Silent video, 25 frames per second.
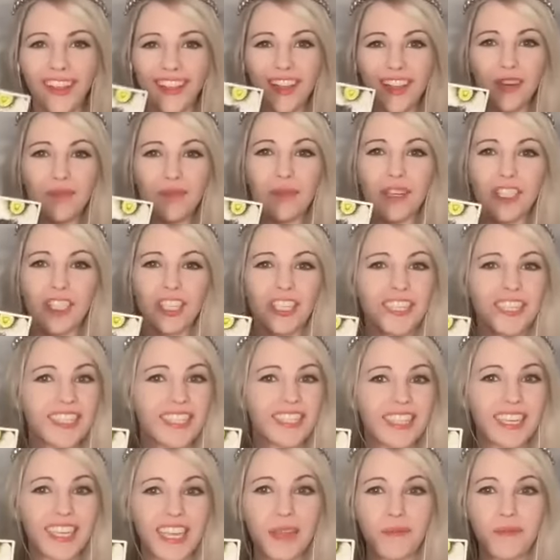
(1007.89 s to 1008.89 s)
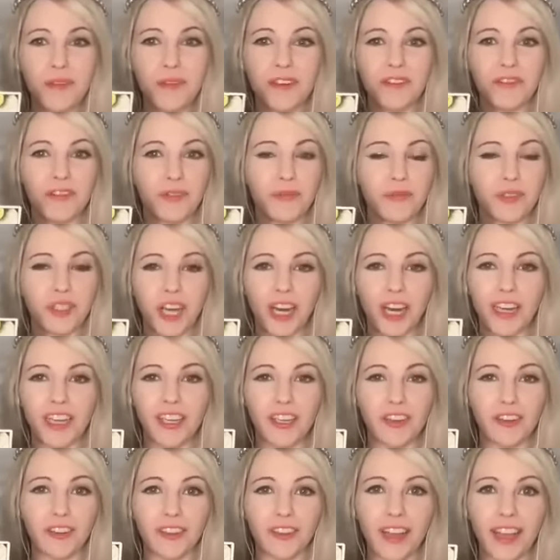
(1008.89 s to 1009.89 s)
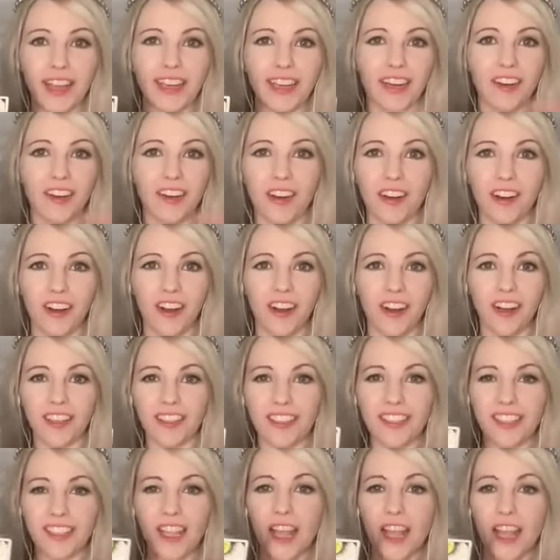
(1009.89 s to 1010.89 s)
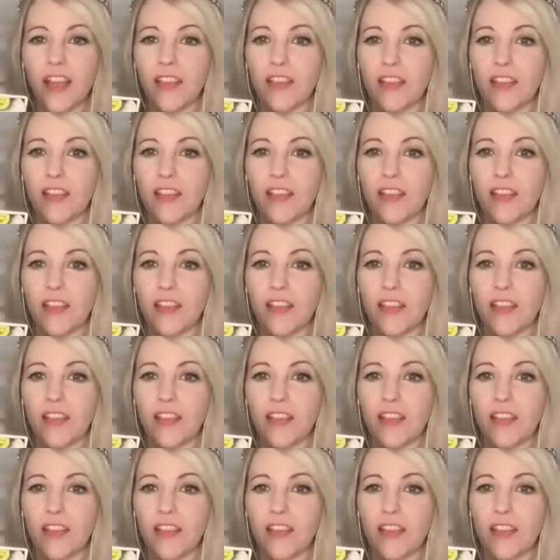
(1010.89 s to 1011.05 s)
Their mission is to keep you from shining your light at all costs.